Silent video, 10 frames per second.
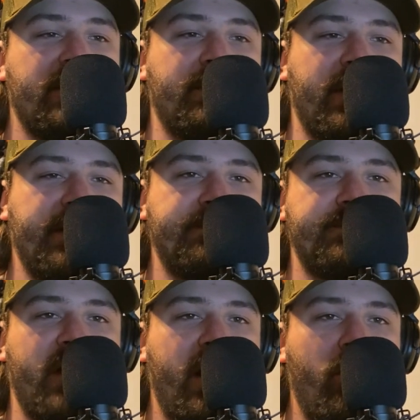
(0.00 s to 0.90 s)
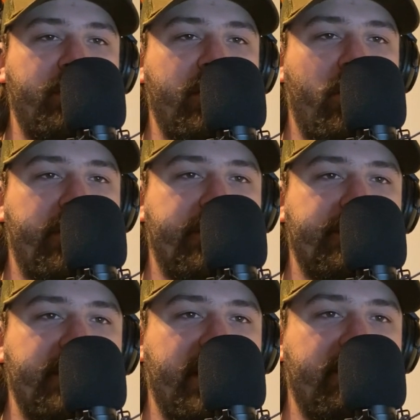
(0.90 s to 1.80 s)
But I hope you
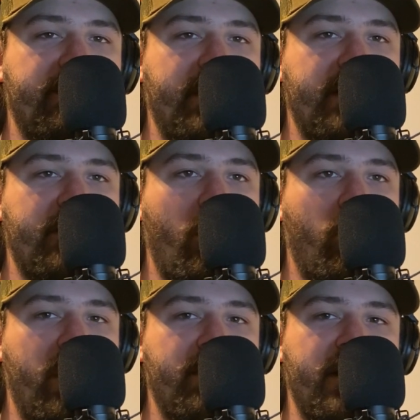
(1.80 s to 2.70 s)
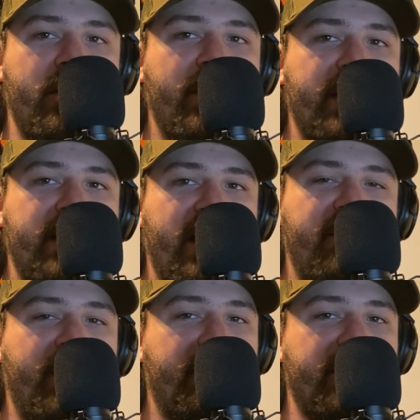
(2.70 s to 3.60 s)
all have been way better about that. I
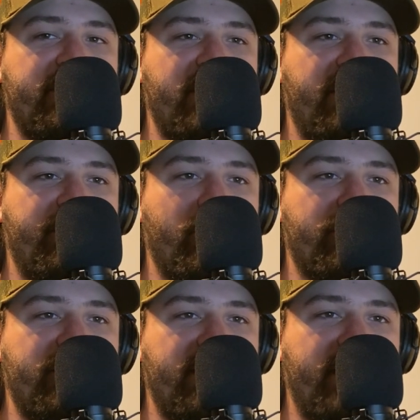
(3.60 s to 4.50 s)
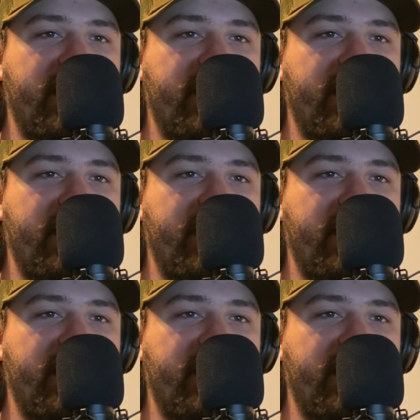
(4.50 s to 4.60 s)
bought myself more stuff.